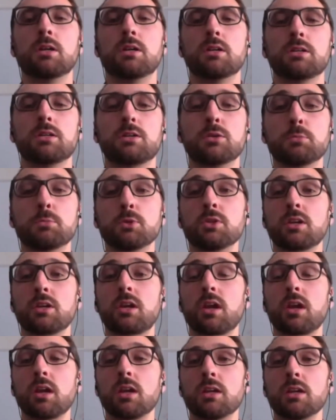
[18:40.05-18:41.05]

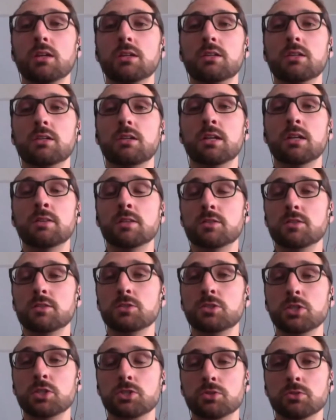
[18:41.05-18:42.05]
communicate in this
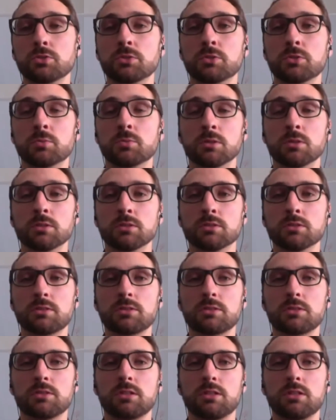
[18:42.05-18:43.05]
digital world
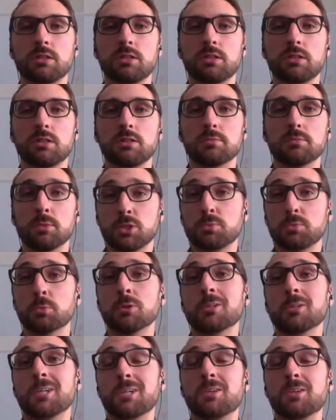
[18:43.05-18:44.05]
much more
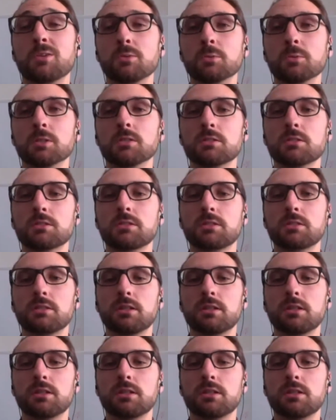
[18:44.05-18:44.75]
like humans.